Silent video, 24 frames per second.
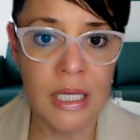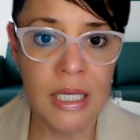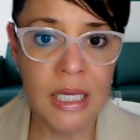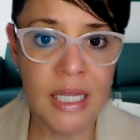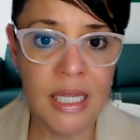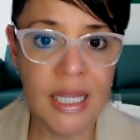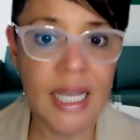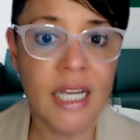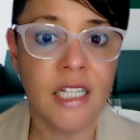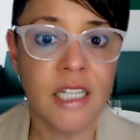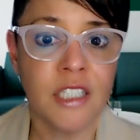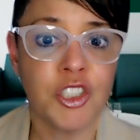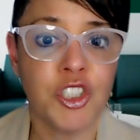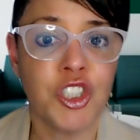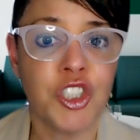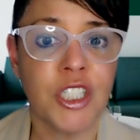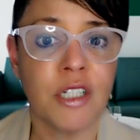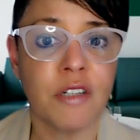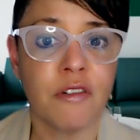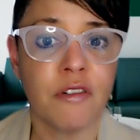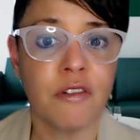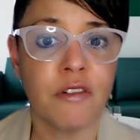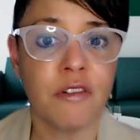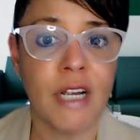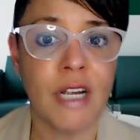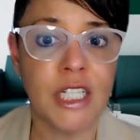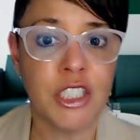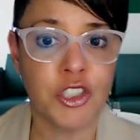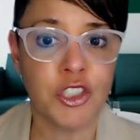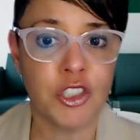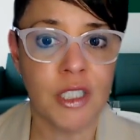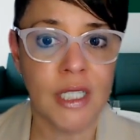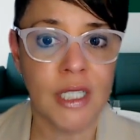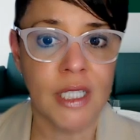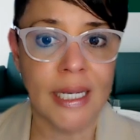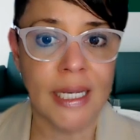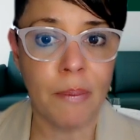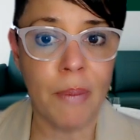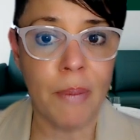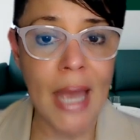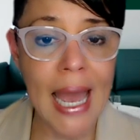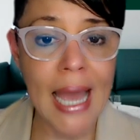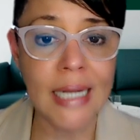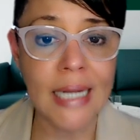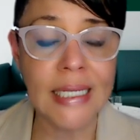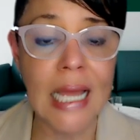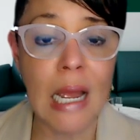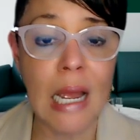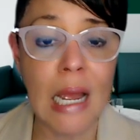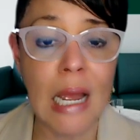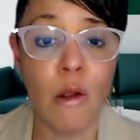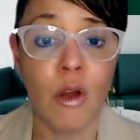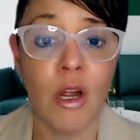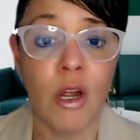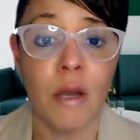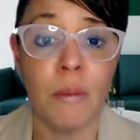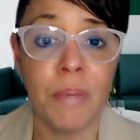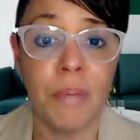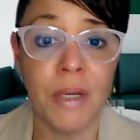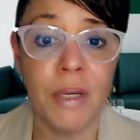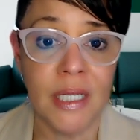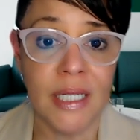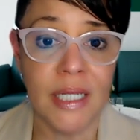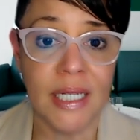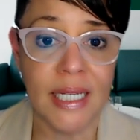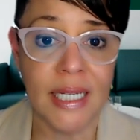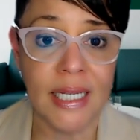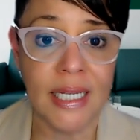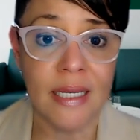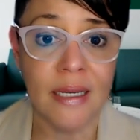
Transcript: that could generationally impact our ability